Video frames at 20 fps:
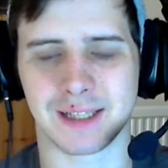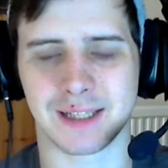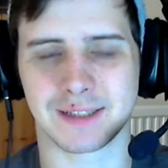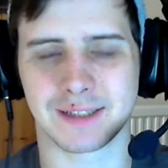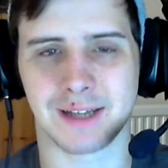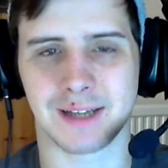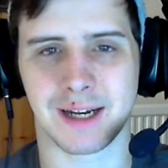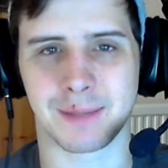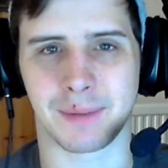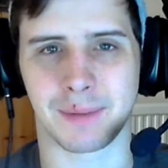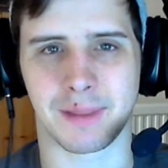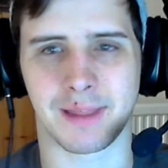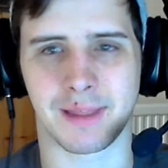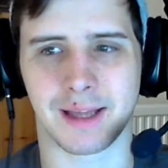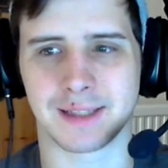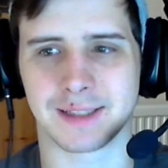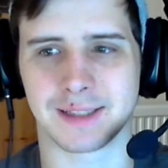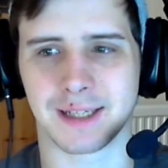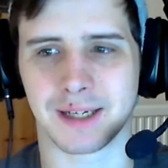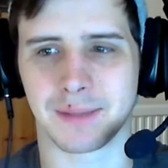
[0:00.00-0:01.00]
It's kind of
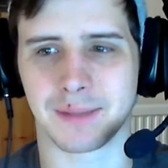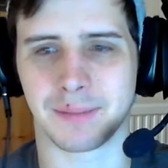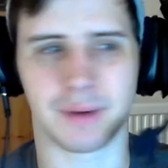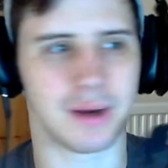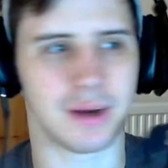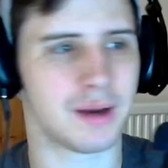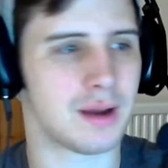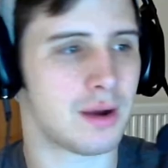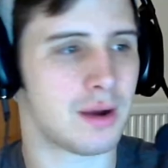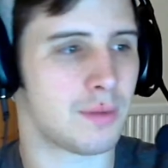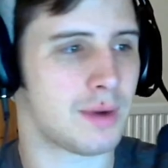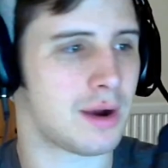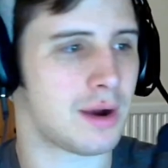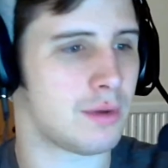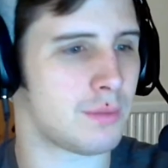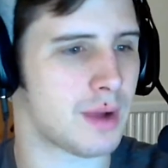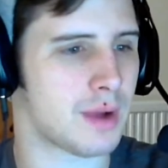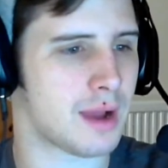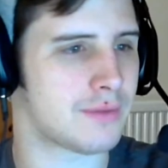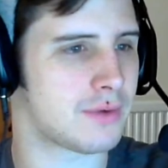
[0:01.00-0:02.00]
pathetic, but oh
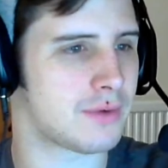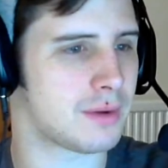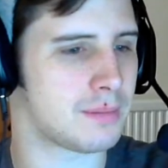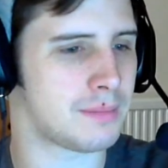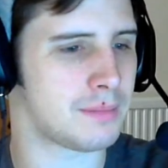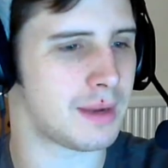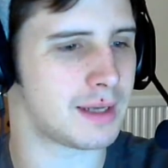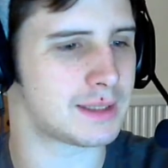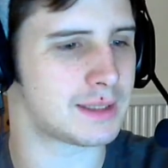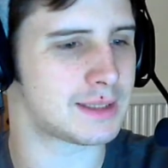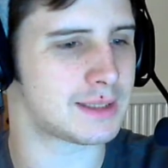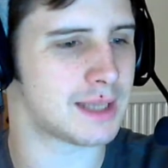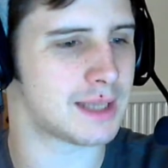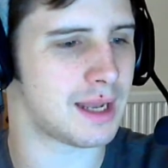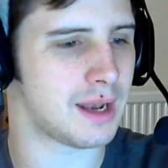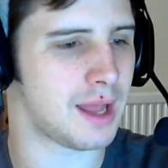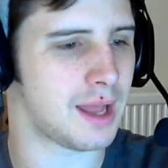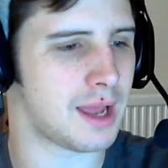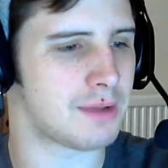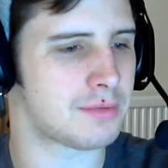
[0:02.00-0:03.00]
well, whatever makes their
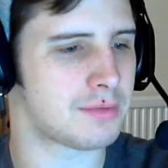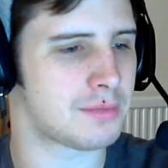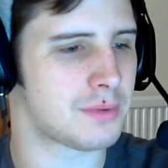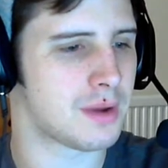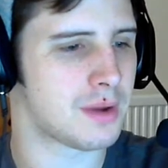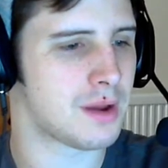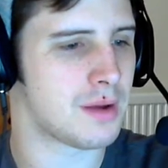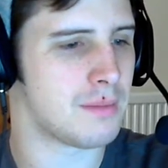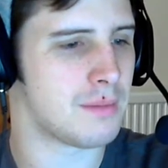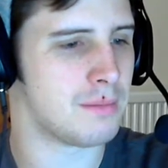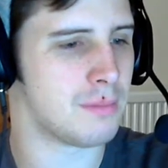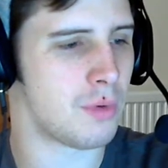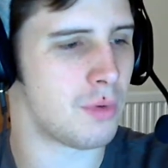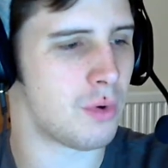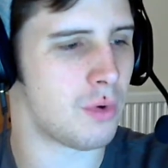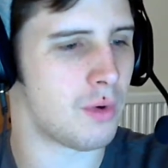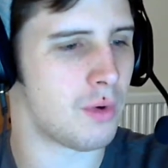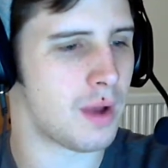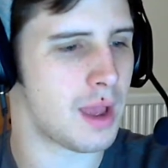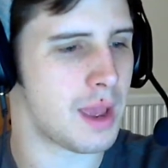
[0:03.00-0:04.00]
life
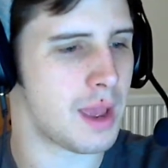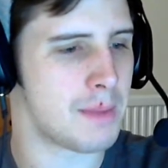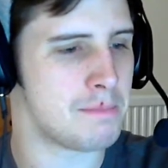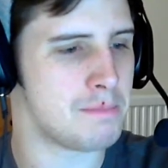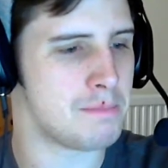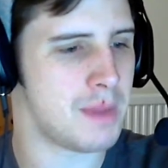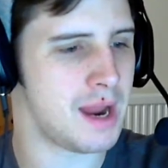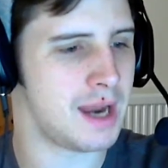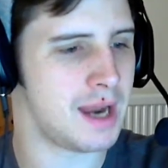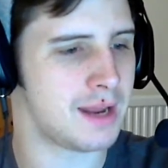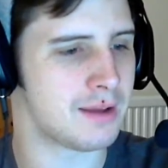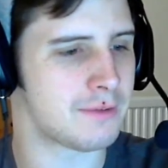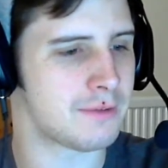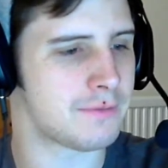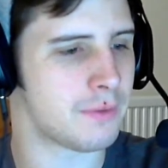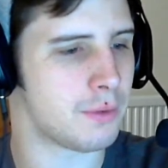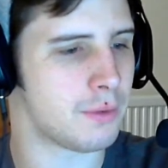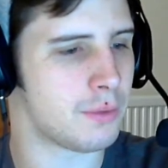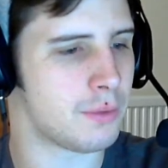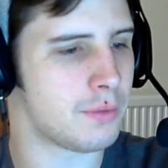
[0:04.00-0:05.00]
more
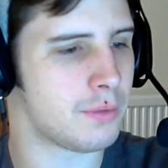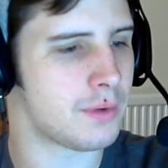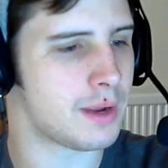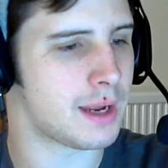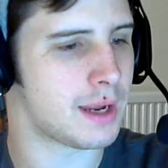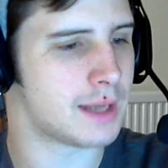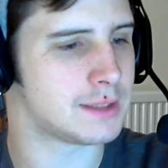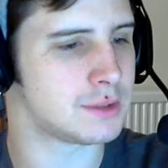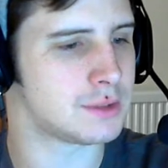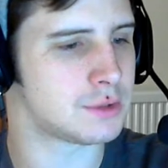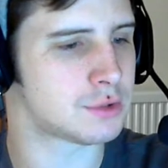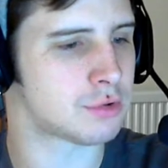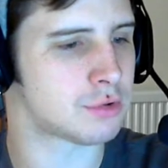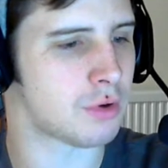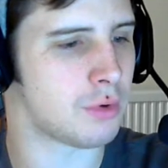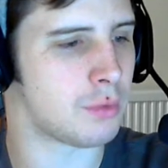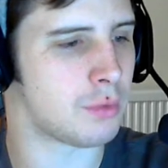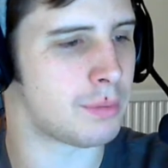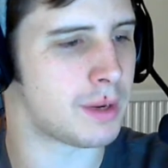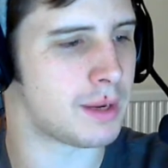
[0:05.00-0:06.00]
meaningful and to
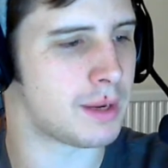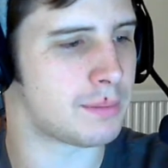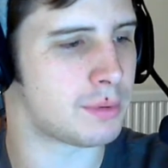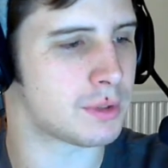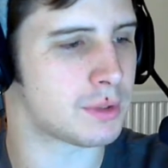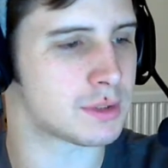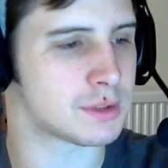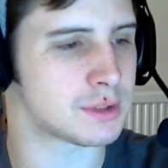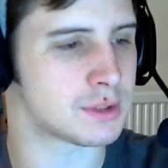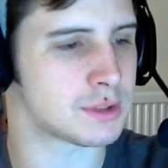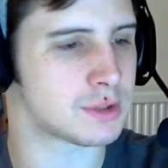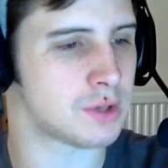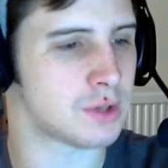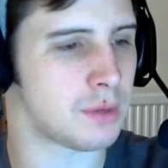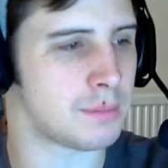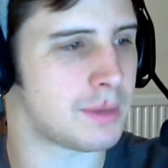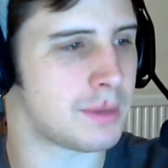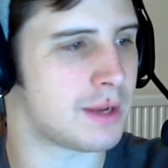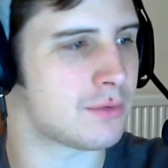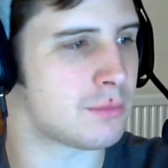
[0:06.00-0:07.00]
troll people doesn't
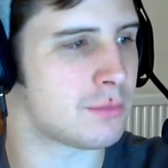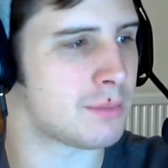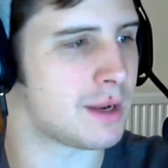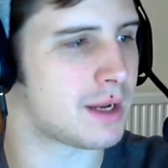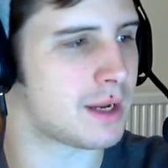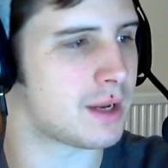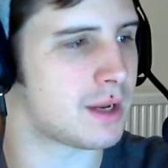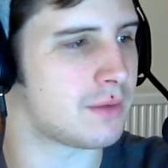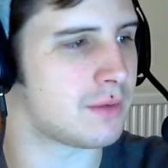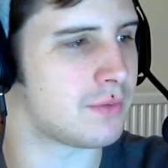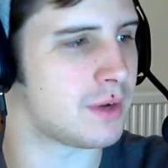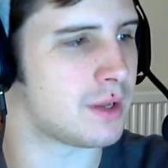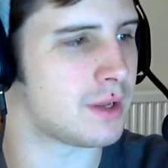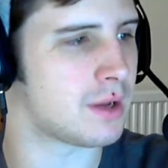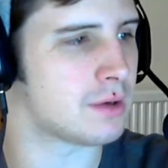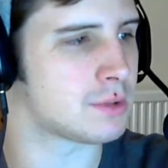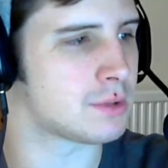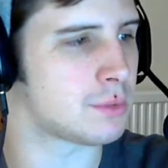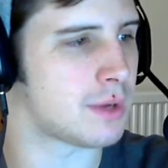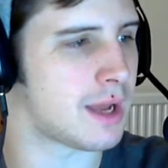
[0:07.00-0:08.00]
stop me from making
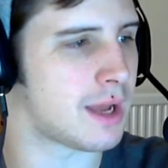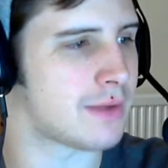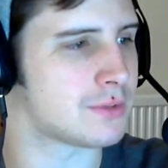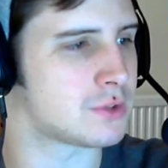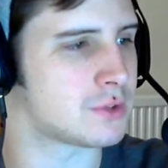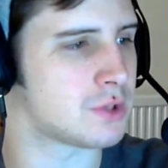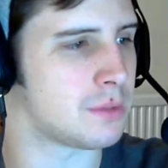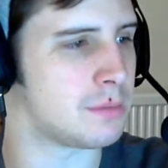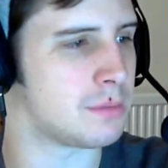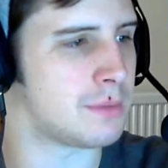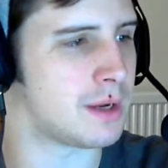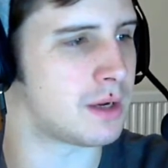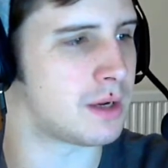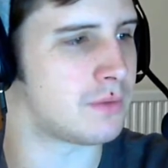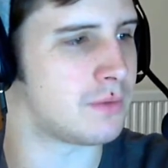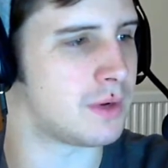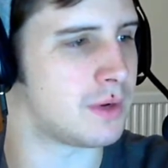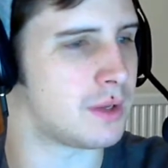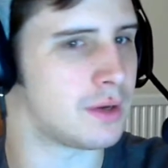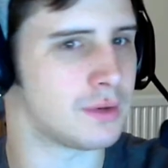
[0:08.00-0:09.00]
videos, or won't ever stop me
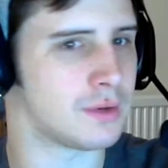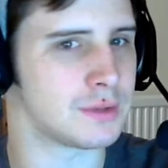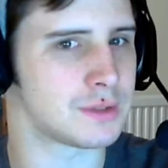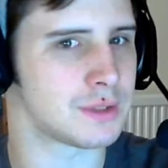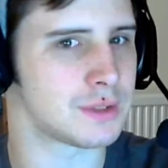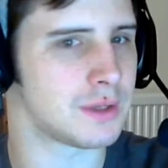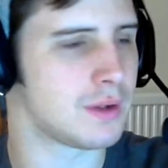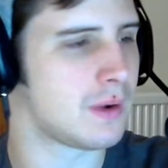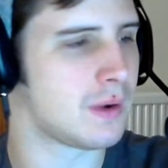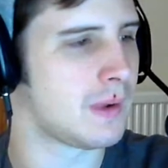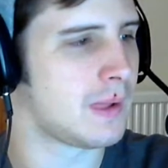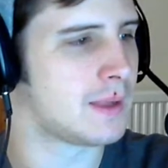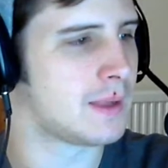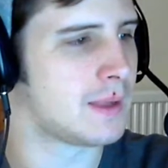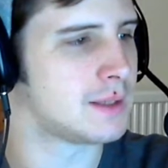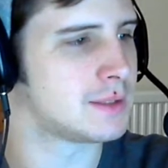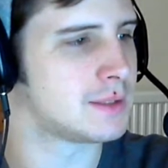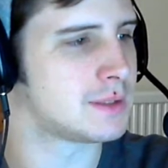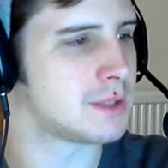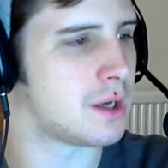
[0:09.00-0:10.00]
making videos,
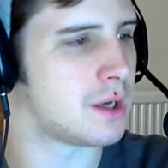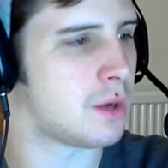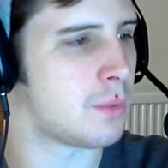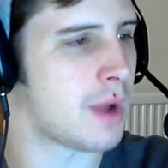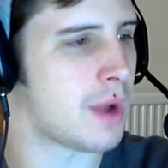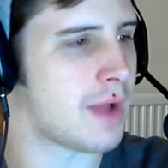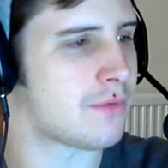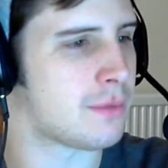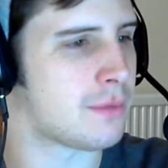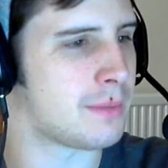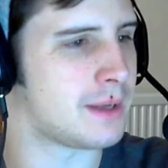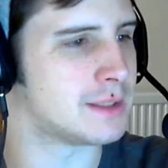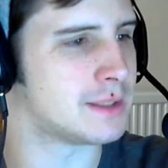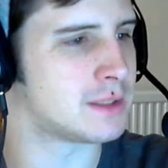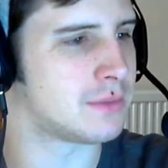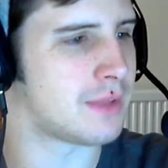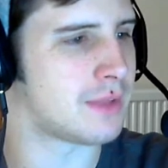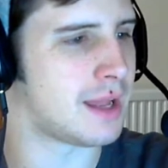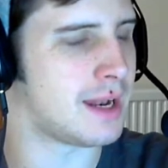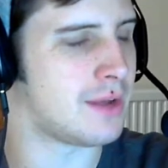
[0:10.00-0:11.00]
so whatever means
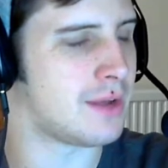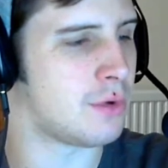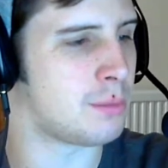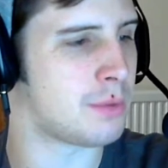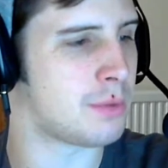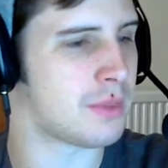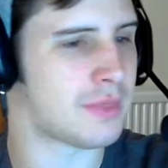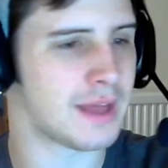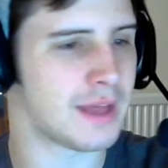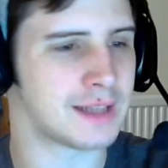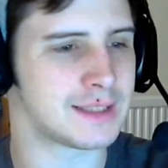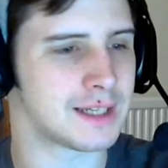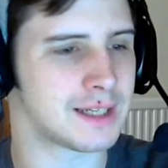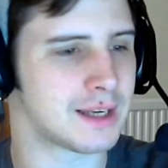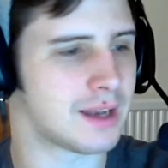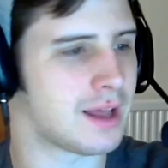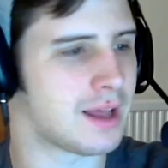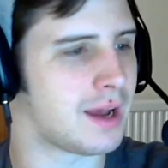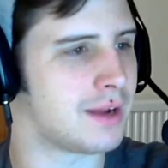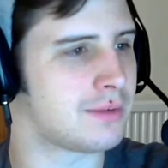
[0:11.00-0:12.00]
of their little pathetic
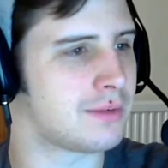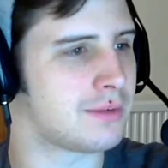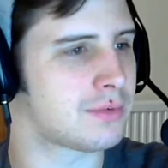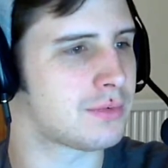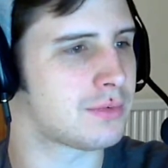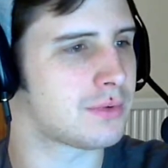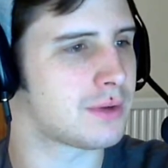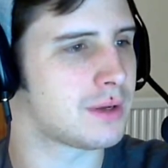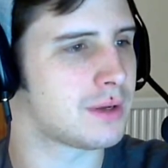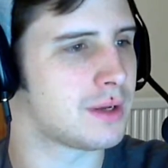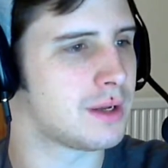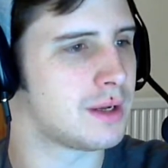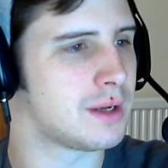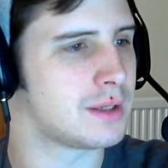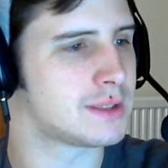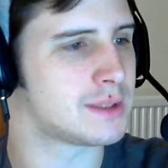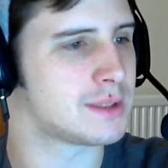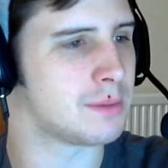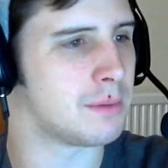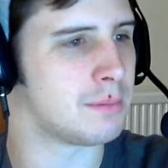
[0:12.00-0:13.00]
life,
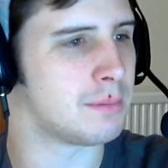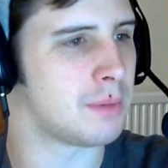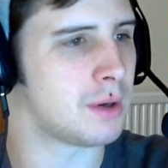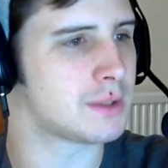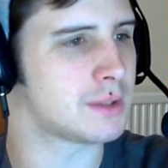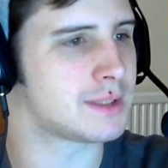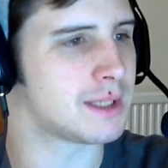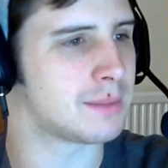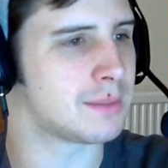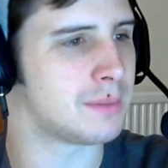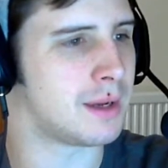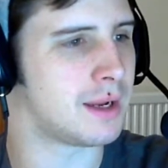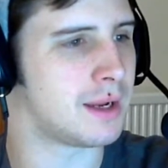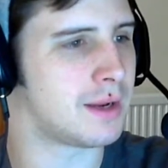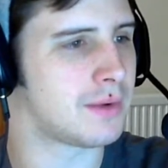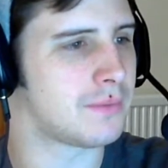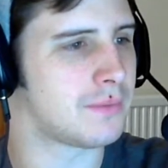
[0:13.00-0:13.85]
someone bossing me.